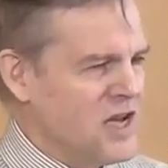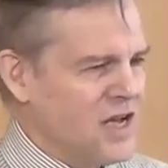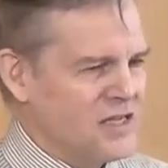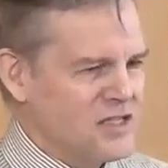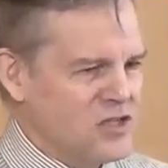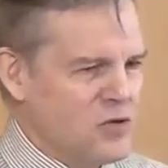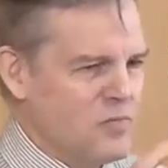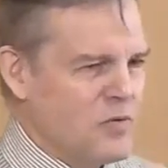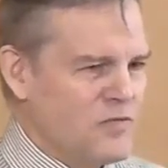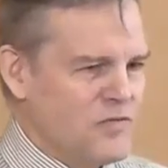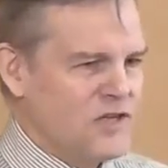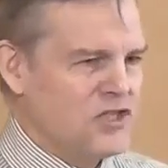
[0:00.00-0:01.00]
a
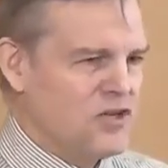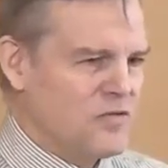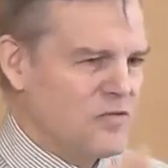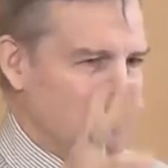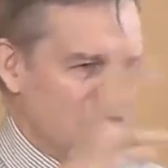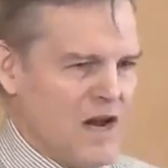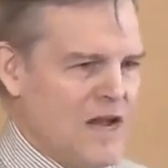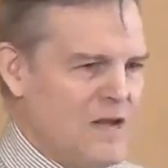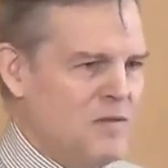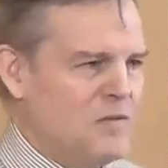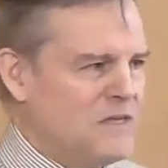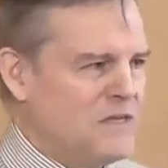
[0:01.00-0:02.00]
superficial
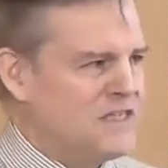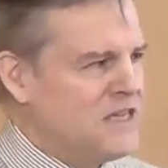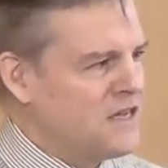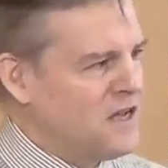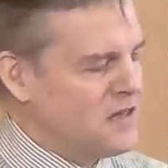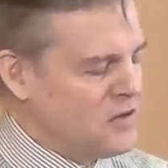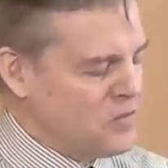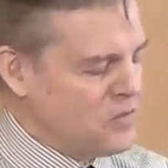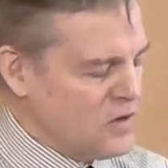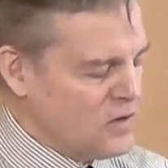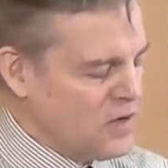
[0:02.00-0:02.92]
frame that we stick on the world,